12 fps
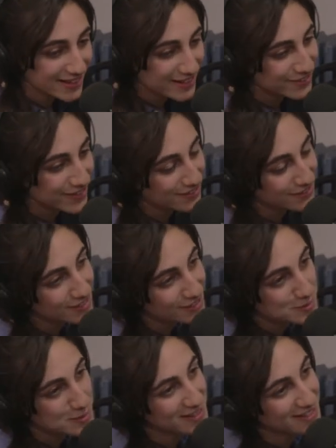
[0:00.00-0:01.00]

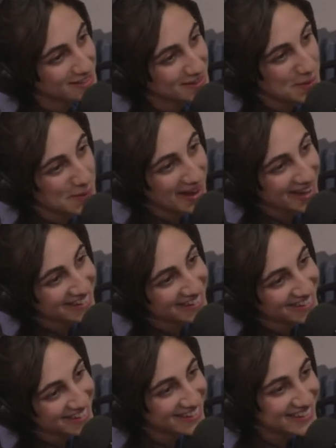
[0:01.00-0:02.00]
500 person
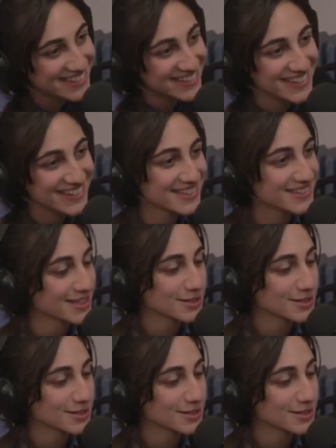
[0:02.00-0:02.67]
choir there oh. in the oh. audience.